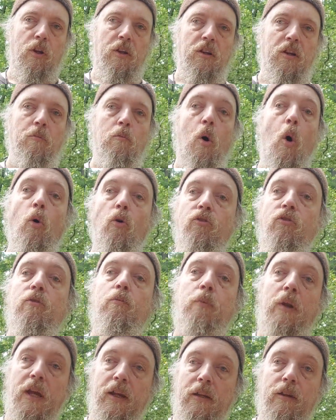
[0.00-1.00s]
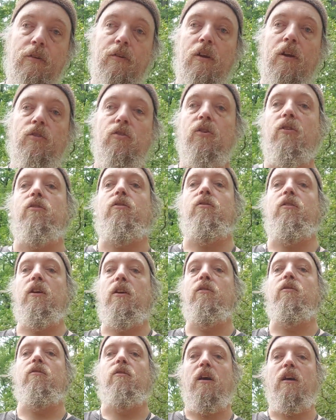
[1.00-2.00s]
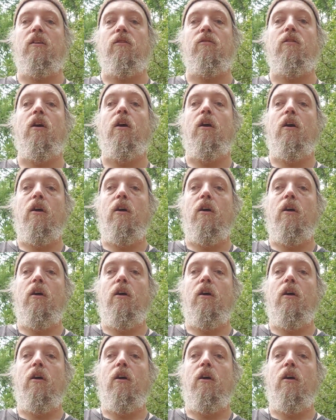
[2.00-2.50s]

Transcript: And in most plane crashes these days,